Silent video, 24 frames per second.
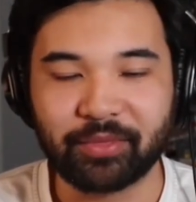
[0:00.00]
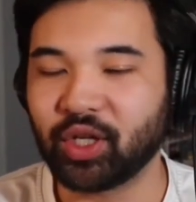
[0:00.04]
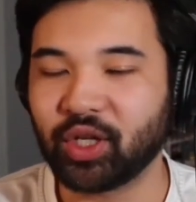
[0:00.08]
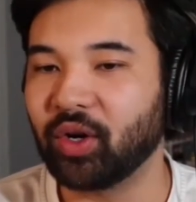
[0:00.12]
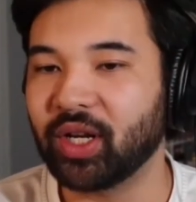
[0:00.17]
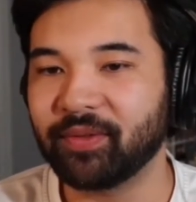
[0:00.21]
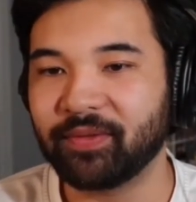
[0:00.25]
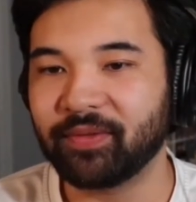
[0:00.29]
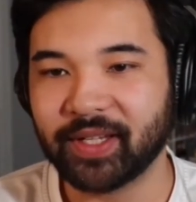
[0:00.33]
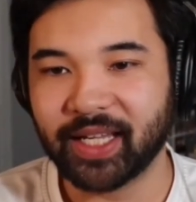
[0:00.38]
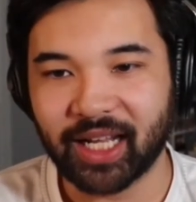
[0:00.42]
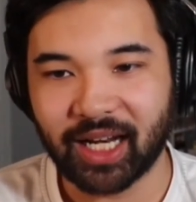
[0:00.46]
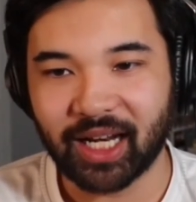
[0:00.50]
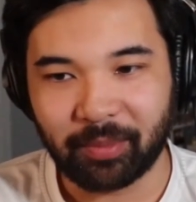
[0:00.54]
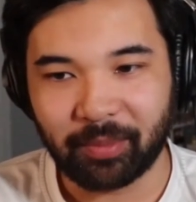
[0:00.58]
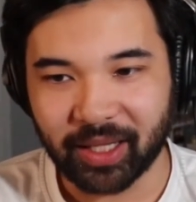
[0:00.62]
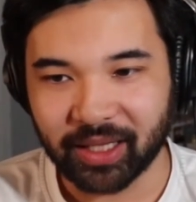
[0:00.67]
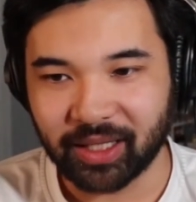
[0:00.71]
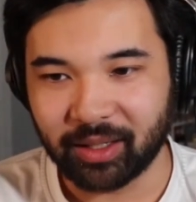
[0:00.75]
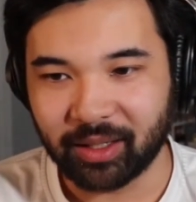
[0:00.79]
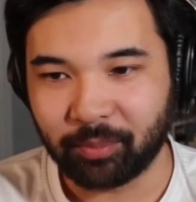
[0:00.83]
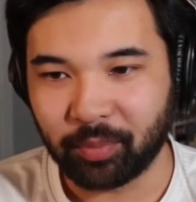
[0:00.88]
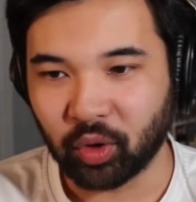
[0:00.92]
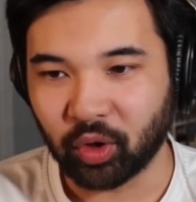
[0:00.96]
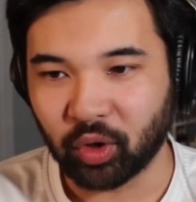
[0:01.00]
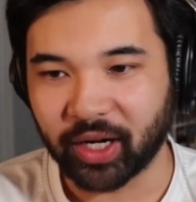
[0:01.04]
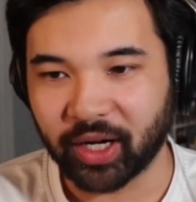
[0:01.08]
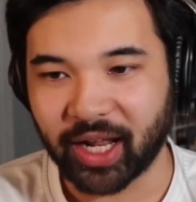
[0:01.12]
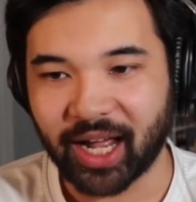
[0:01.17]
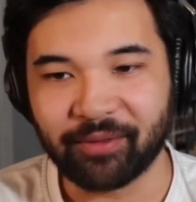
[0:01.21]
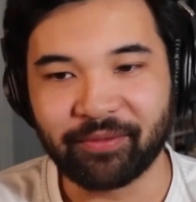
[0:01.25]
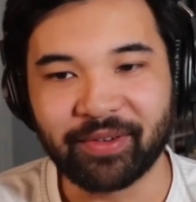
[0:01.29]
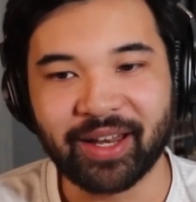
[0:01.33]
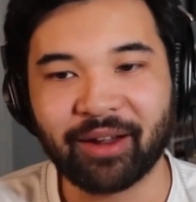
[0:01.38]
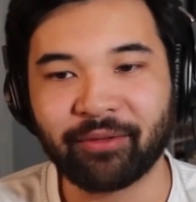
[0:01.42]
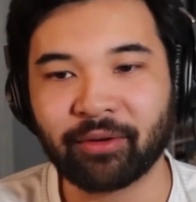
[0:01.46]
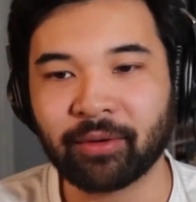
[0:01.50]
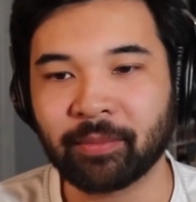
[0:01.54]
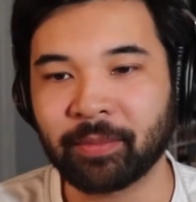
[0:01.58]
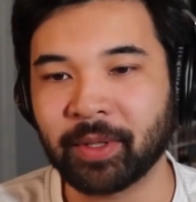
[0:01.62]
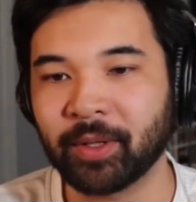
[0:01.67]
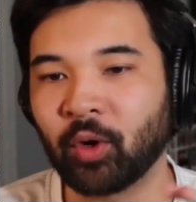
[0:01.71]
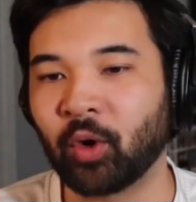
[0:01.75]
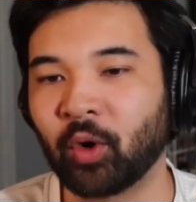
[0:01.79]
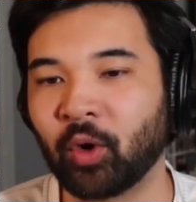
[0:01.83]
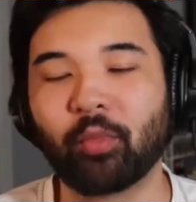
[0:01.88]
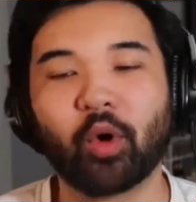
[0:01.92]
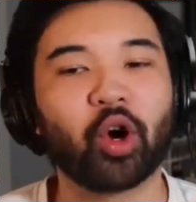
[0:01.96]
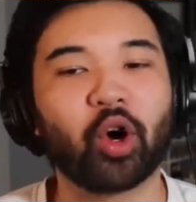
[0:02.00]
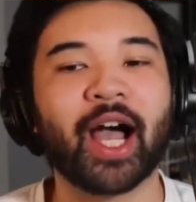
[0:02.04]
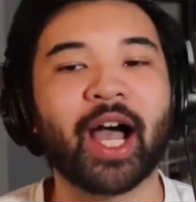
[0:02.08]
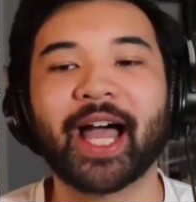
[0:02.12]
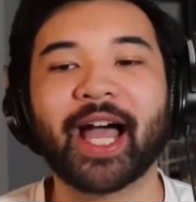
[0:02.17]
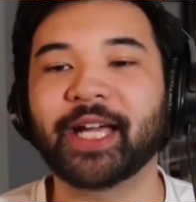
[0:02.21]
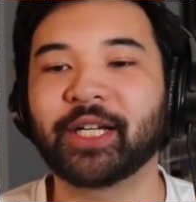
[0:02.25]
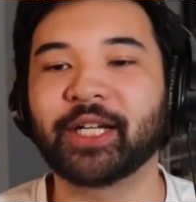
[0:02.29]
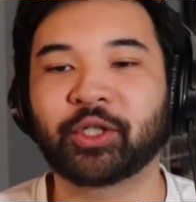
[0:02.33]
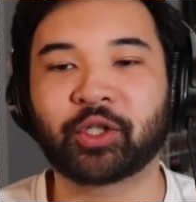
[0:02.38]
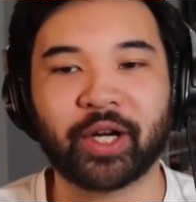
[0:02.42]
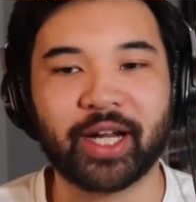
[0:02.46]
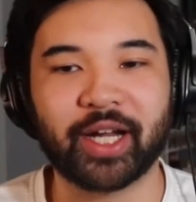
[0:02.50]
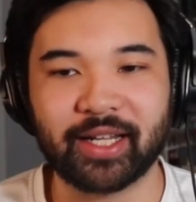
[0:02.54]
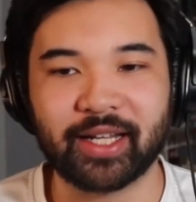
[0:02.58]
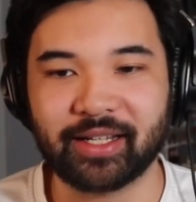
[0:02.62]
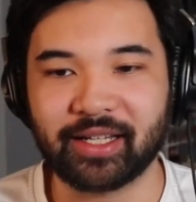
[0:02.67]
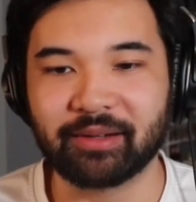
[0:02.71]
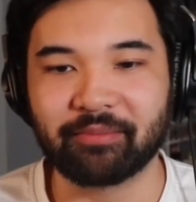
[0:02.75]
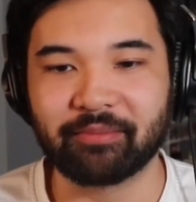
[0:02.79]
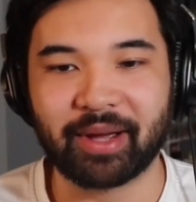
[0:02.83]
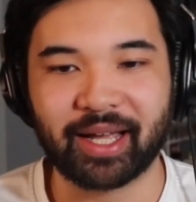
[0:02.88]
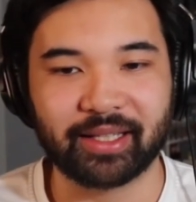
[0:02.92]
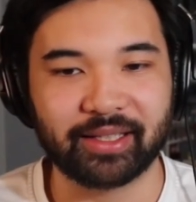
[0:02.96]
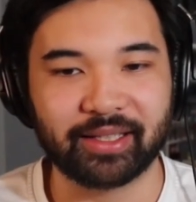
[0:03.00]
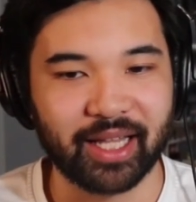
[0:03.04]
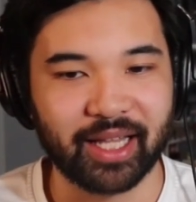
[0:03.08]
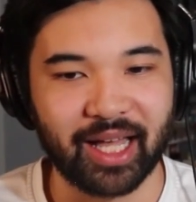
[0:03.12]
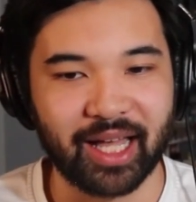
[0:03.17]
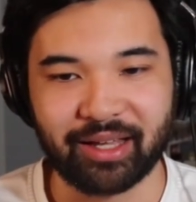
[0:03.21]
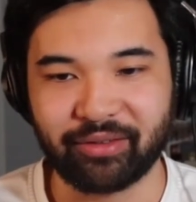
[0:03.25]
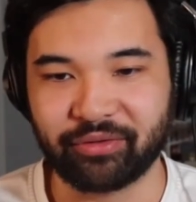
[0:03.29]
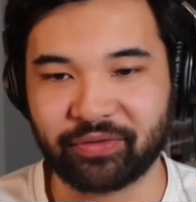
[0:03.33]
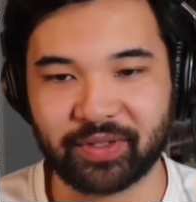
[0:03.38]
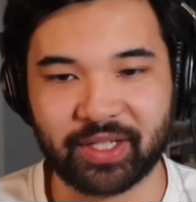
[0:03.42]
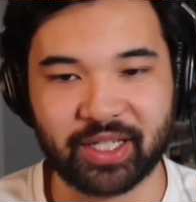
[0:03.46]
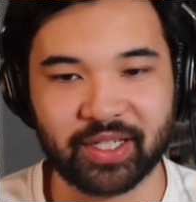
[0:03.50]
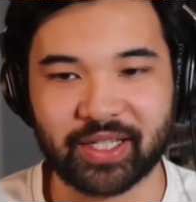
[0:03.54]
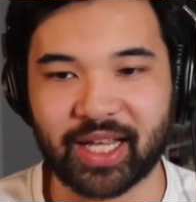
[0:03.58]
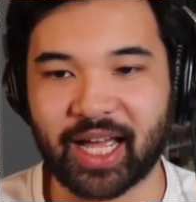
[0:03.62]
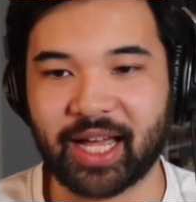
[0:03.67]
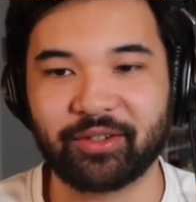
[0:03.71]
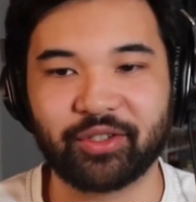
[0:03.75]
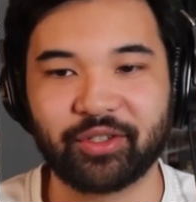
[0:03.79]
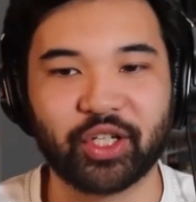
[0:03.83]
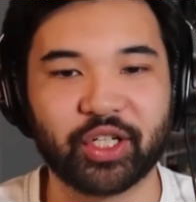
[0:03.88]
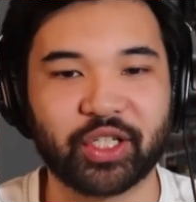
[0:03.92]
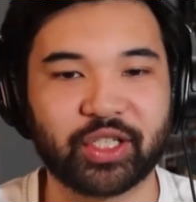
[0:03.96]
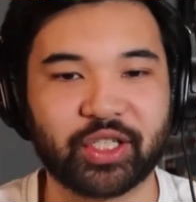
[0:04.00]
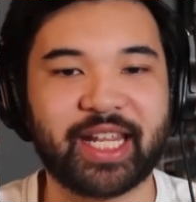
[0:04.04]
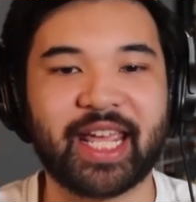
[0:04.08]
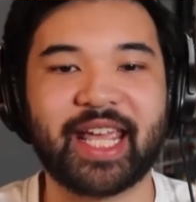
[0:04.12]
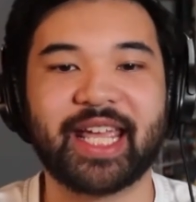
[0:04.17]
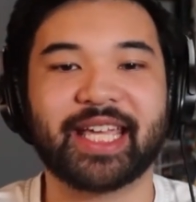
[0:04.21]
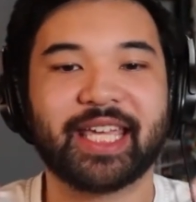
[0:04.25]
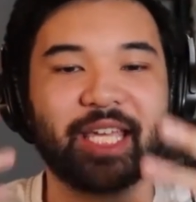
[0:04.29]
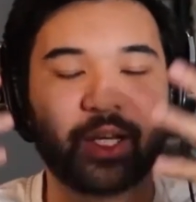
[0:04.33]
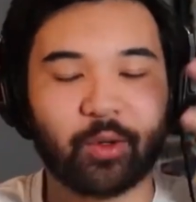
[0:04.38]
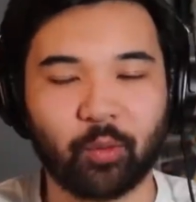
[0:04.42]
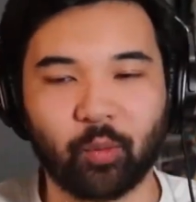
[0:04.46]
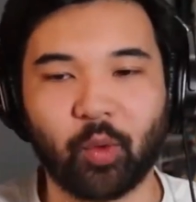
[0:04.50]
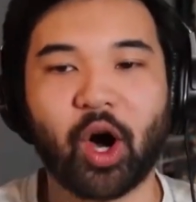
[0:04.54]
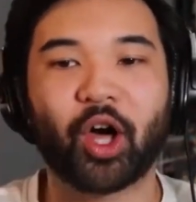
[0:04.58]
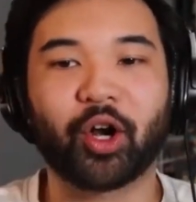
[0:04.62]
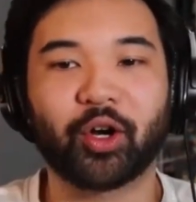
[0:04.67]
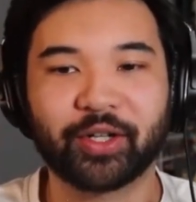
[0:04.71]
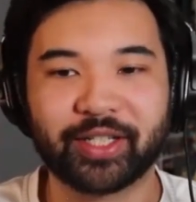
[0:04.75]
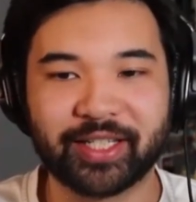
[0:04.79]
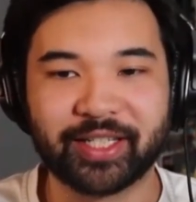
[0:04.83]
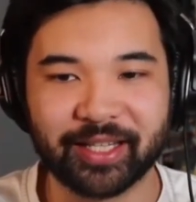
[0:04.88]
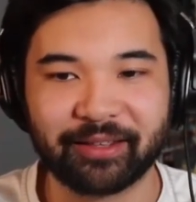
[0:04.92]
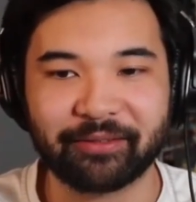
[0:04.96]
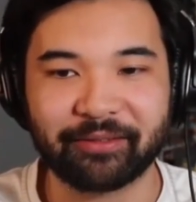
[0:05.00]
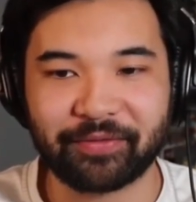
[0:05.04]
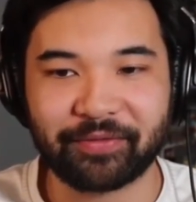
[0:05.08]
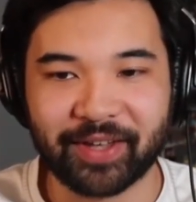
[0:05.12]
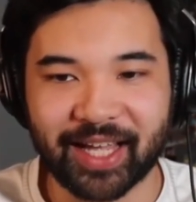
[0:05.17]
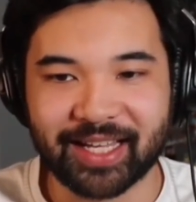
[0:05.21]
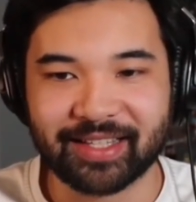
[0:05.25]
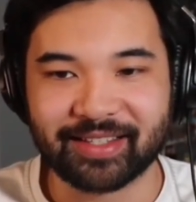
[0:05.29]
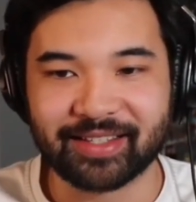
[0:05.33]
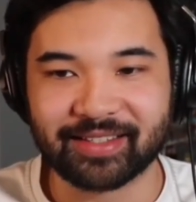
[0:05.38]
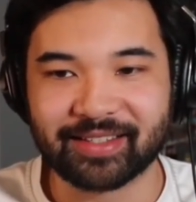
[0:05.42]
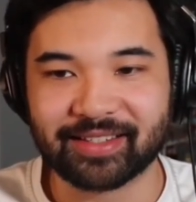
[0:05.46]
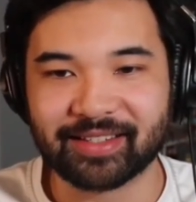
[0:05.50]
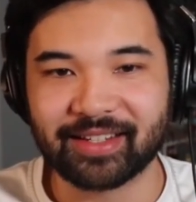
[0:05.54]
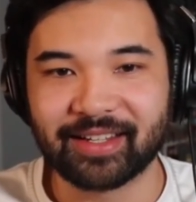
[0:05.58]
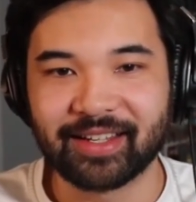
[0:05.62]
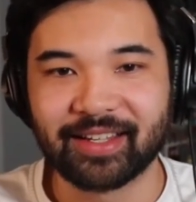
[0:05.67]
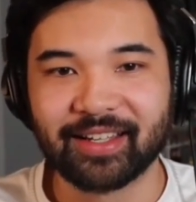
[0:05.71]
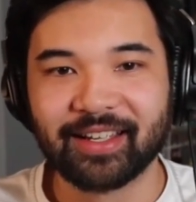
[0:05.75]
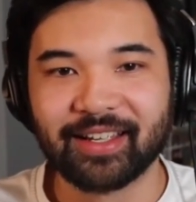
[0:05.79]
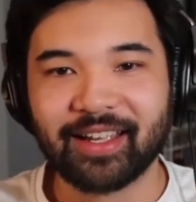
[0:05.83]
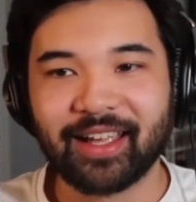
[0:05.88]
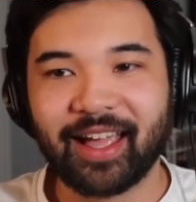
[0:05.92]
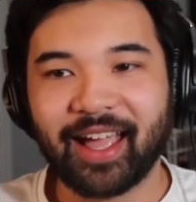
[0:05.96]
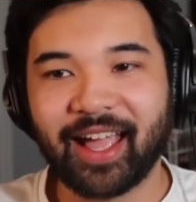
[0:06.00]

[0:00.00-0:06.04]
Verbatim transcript: Don't even get up on the board. I've never been more hydrated in my life because I'm just taking water to the face. Yeah.